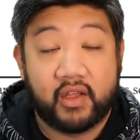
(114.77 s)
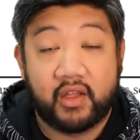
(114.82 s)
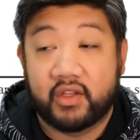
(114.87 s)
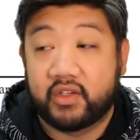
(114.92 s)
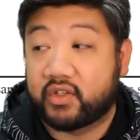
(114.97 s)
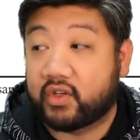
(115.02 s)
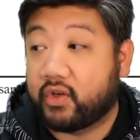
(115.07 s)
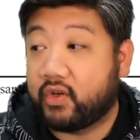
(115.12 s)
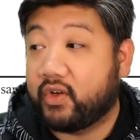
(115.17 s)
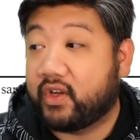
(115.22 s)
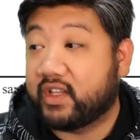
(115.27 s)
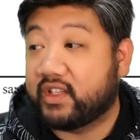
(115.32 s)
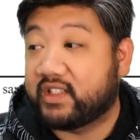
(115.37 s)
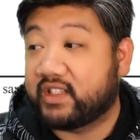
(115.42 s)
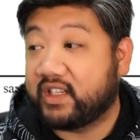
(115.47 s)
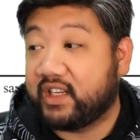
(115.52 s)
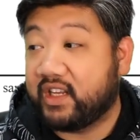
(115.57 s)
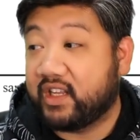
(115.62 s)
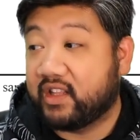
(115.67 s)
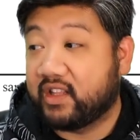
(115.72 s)
So you can
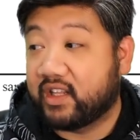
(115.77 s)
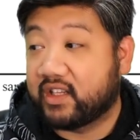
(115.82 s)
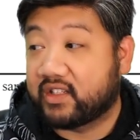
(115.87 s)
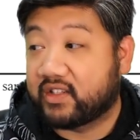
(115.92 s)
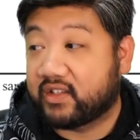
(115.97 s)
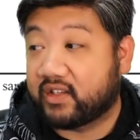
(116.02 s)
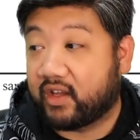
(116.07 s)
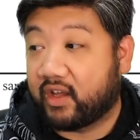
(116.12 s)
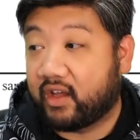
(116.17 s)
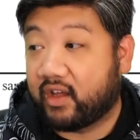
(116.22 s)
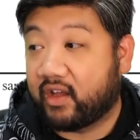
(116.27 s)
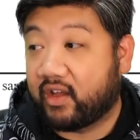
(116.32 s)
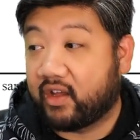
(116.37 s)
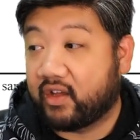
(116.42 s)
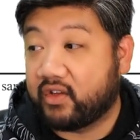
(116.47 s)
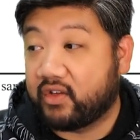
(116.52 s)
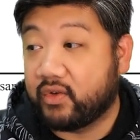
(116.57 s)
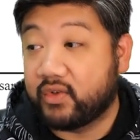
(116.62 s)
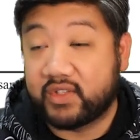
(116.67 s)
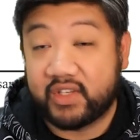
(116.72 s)
see in this uh,
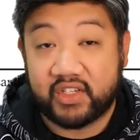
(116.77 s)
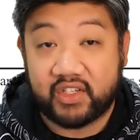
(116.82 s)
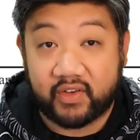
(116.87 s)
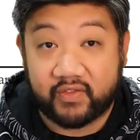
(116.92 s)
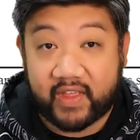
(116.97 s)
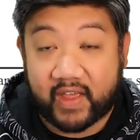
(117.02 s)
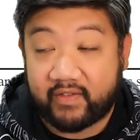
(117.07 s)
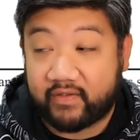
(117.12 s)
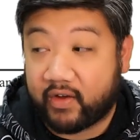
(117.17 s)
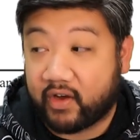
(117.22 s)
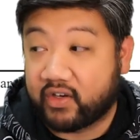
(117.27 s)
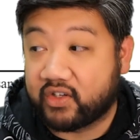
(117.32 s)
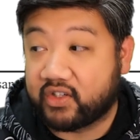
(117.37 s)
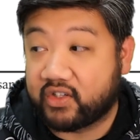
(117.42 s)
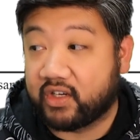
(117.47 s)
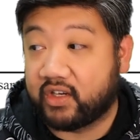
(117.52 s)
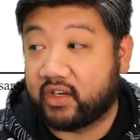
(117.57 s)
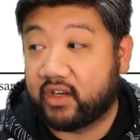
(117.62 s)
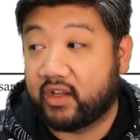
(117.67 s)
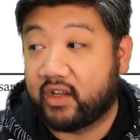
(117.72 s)
usage of that
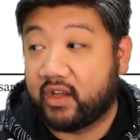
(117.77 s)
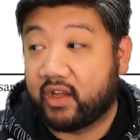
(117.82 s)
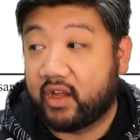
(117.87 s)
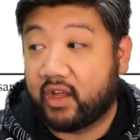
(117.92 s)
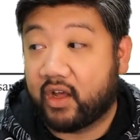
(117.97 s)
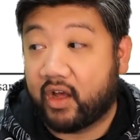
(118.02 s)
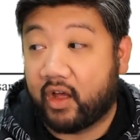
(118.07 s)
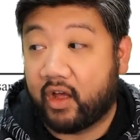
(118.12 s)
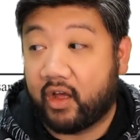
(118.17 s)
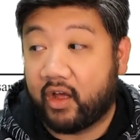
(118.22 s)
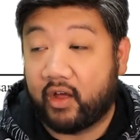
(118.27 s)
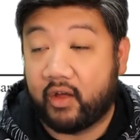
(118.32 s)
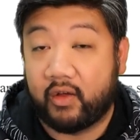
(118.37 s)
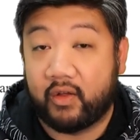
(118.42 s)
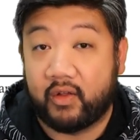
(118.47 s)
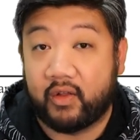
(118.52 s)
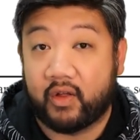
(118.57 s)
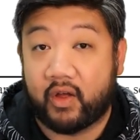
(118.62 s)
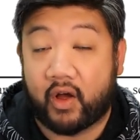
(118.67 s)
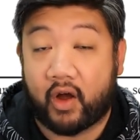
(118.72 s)
function, uh,
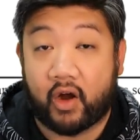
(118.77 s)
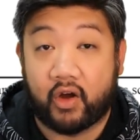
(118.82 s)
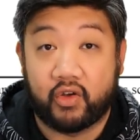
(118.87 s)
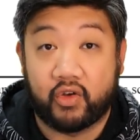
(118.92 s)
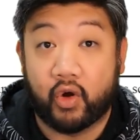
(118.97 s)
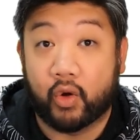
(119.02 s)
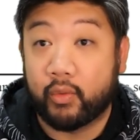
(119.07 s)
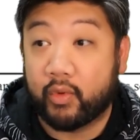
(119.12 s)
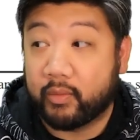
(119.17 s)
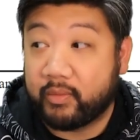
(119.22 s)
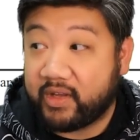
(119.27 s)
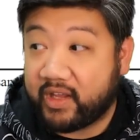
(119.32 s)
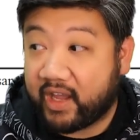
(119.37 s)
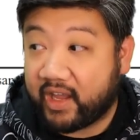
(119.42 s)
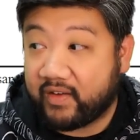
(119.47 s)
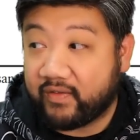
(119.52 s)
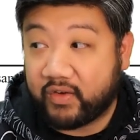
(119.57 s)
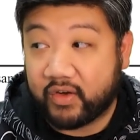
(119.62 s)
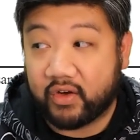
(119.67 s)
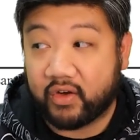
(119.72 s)
our normal
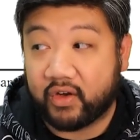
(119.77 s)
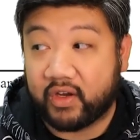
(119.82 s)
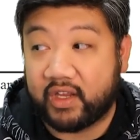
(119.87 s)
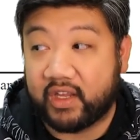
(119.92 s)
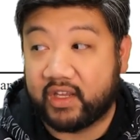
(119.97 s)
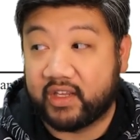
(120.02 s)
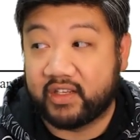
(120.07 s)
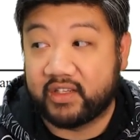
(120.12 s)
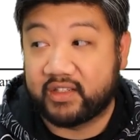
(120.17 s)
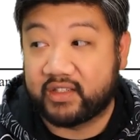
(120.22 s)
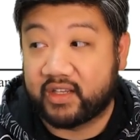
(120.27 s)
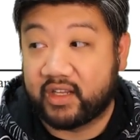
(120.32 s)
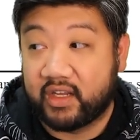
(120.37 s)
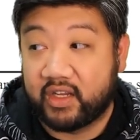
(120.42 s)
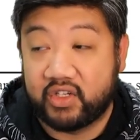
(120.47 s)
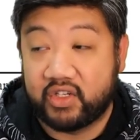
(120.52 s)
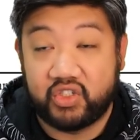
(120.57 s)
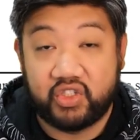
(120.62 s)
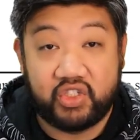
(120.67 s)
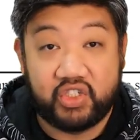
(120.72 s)
behavior is
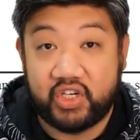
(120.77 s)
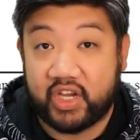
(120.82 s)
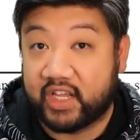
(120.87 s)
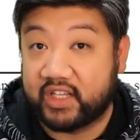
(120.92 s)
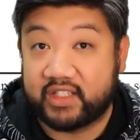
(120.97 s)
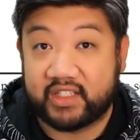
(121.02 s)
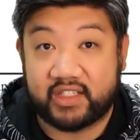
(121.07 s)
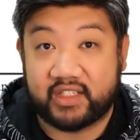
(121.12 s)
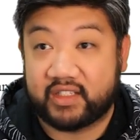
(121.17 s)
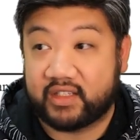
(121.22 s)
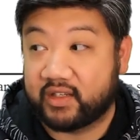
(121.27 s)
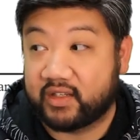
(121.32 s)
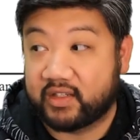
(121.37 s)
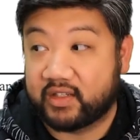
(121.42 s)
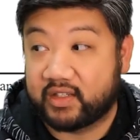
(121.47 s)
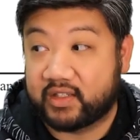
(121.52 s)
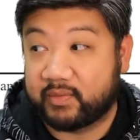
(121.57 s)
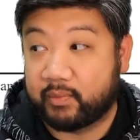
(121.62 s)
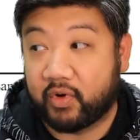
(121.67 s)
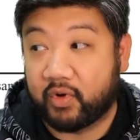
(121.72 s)

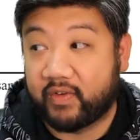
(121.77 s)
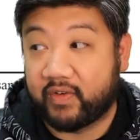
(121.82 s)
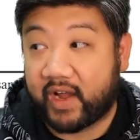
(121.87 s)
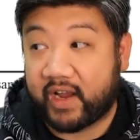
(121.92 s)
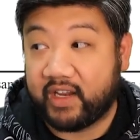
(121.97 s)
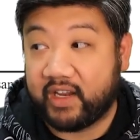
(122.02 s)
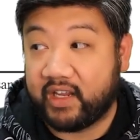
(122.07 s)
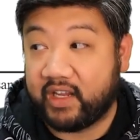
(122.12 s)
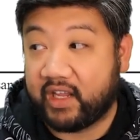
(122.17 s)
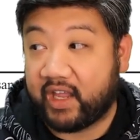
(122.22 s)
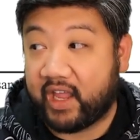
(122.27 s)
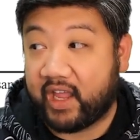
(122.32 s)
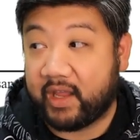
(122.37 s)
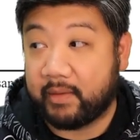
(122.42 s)
just providing a